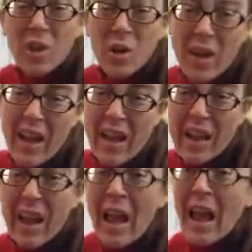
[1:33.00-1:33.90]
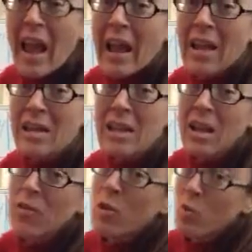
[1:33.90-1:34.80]
to go ahead, and
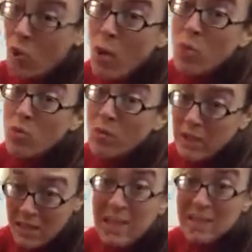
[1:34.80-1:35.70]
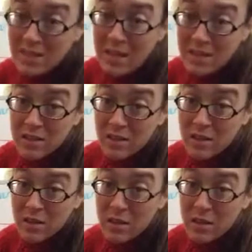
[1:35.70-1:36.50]
if you won't release us,